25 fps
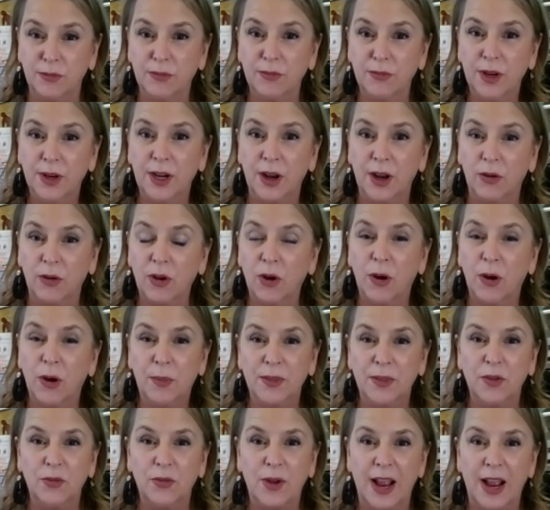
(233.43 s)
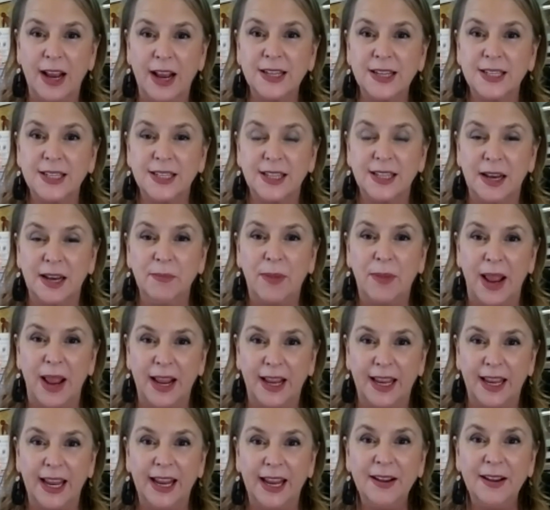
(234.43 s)
go up in the ranks in
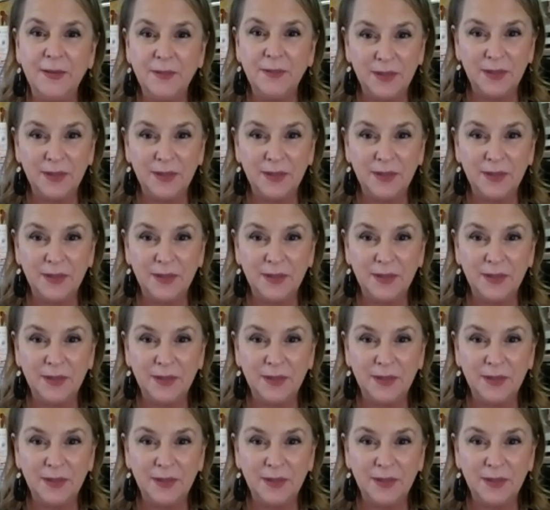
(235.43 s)
banking